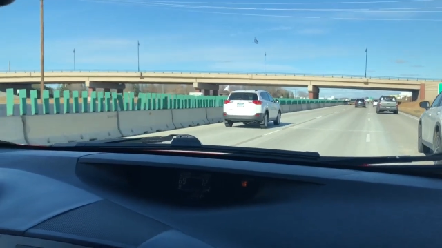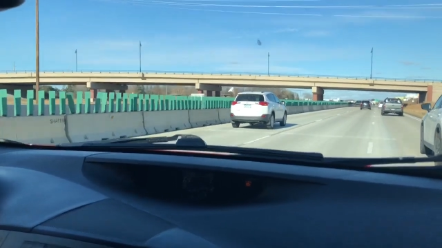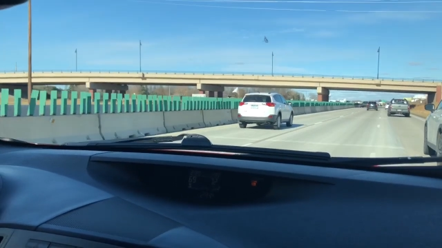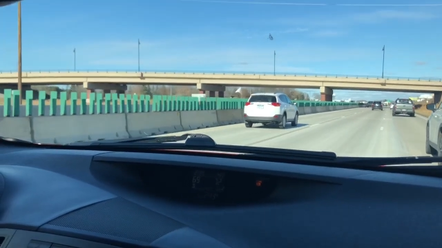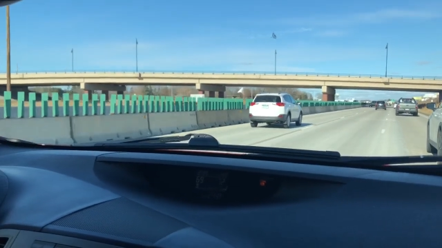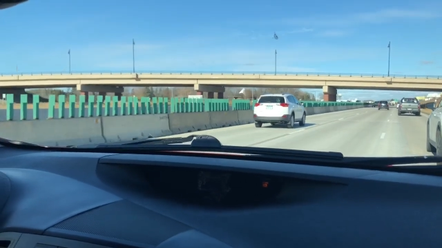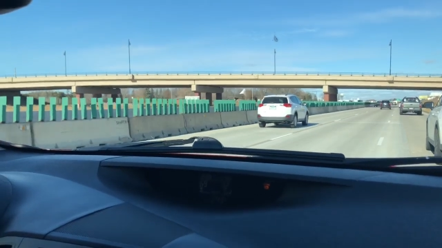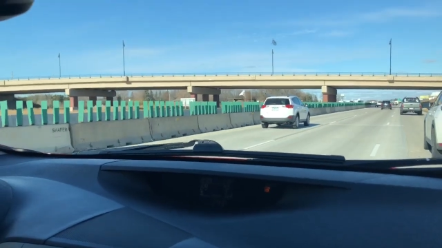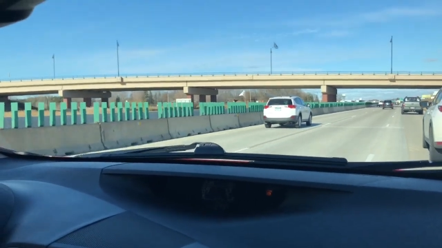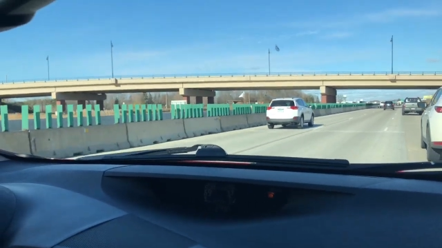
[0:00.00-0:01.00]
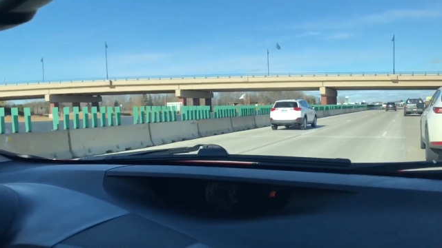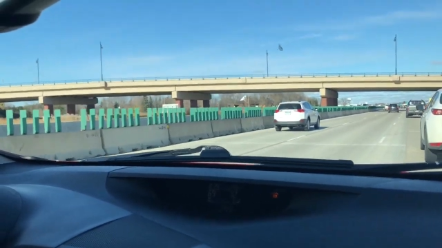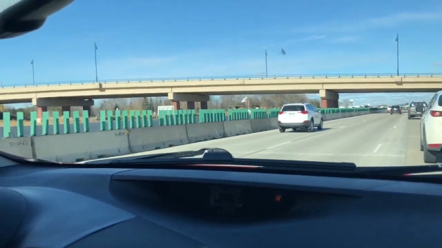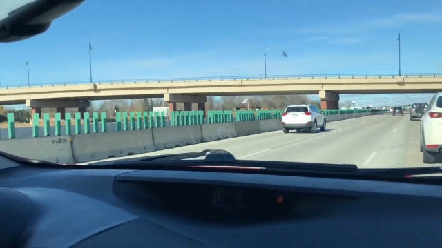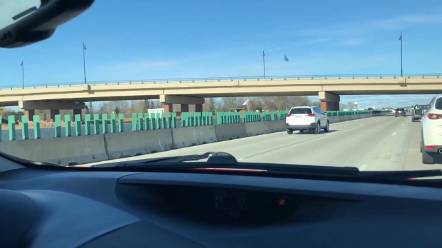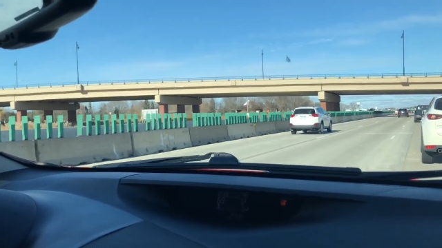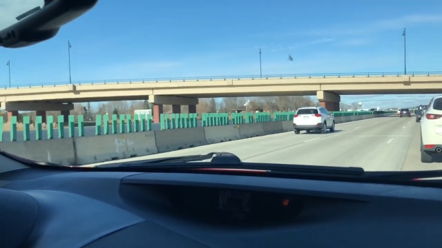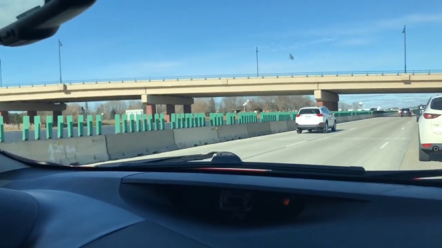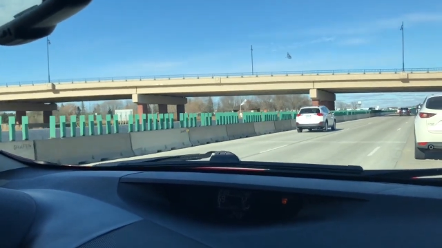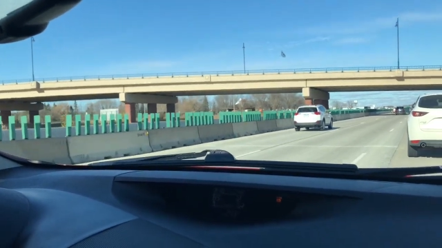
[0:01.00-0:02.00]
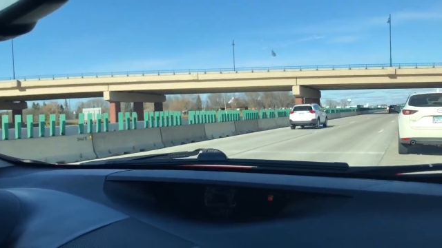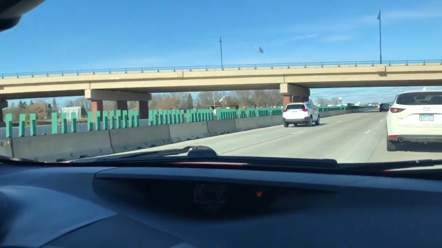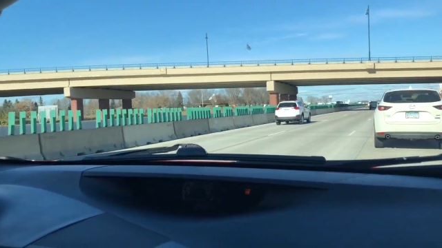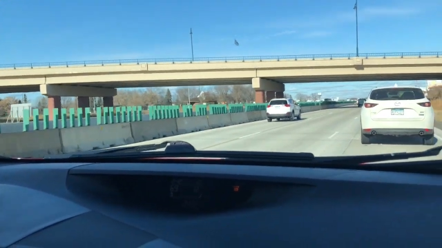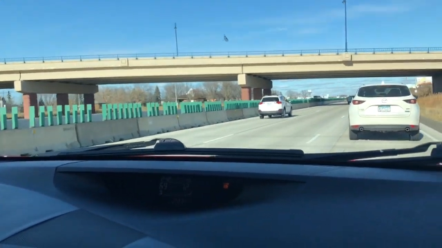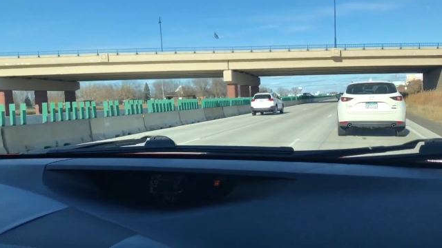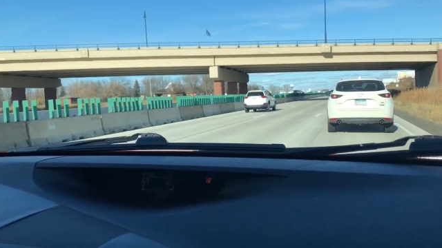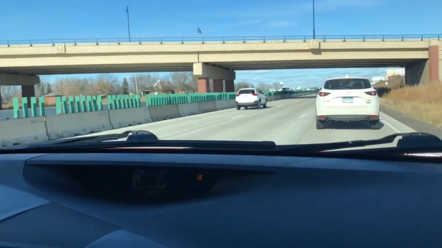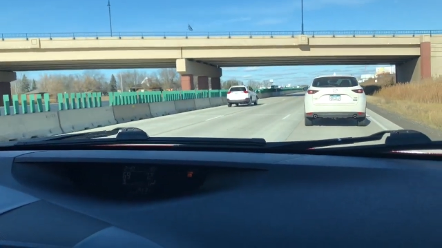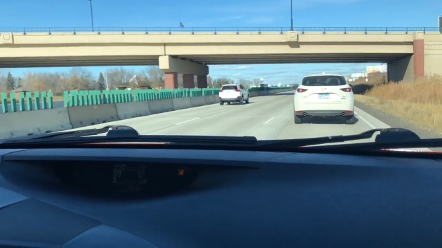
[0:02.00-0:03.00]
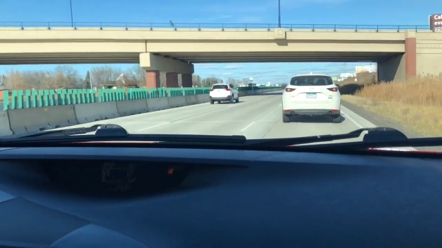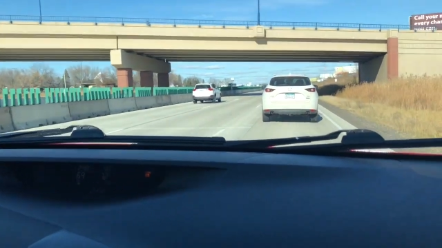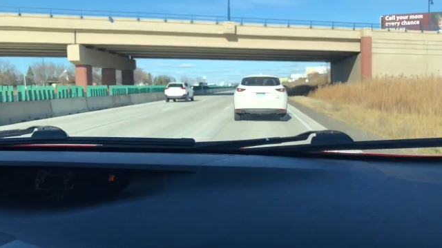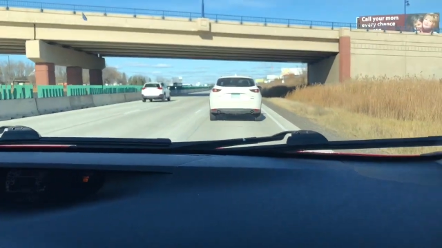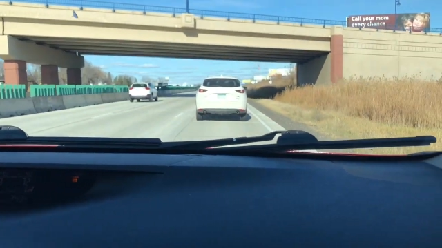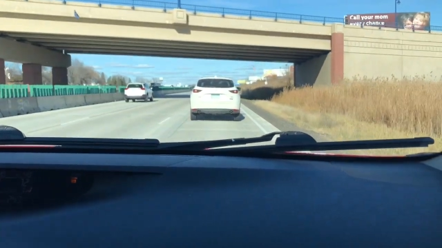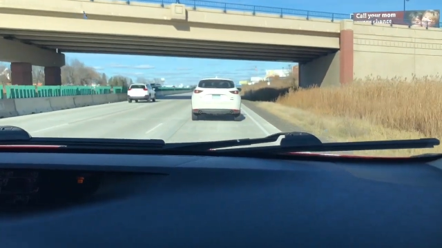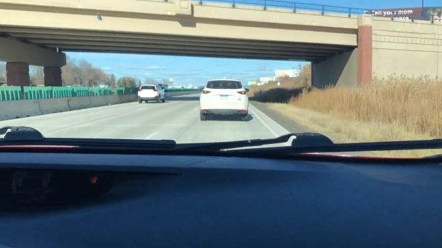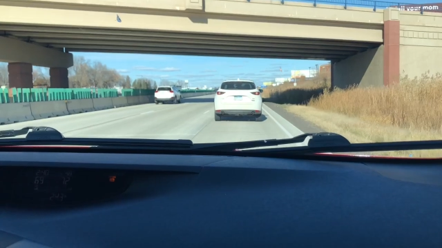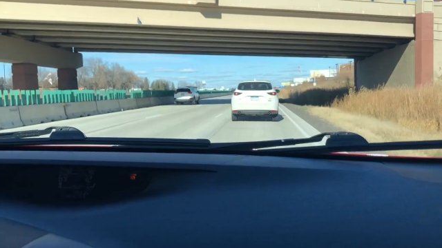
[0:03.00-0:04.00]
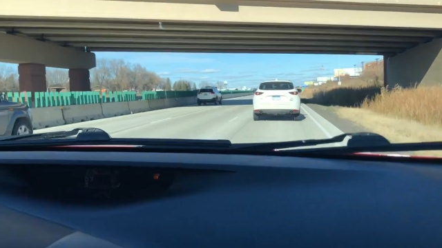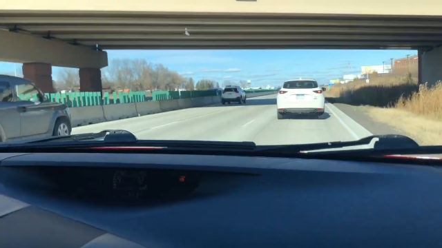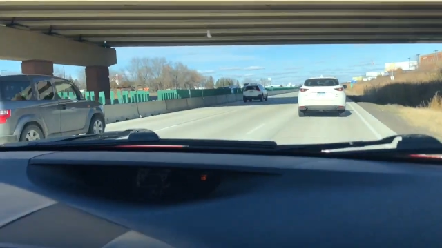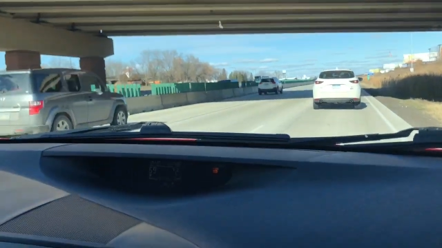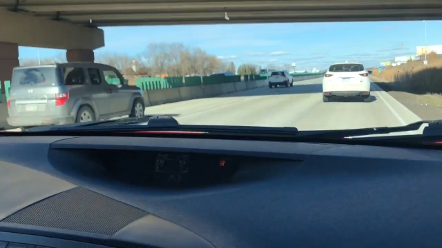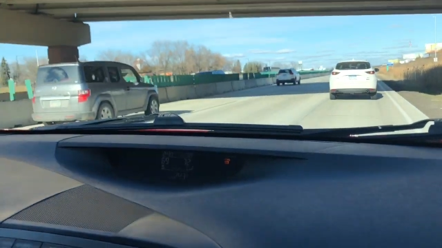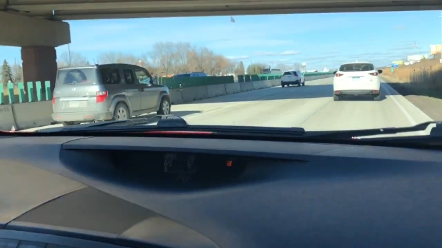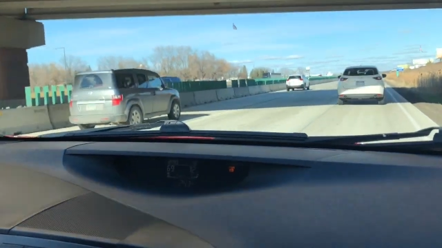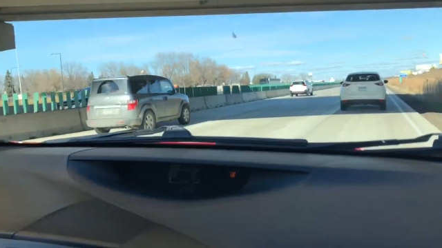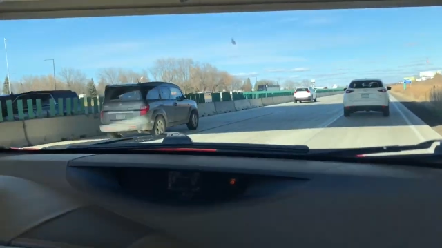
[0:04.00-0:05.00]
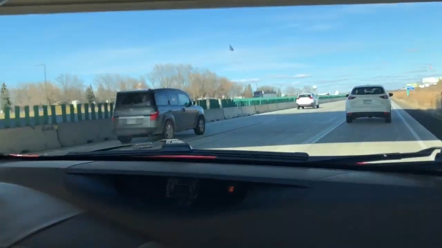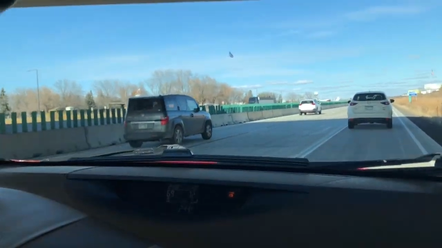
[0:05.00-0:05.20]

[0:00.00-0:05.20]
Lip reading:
[unreadable: no face in view]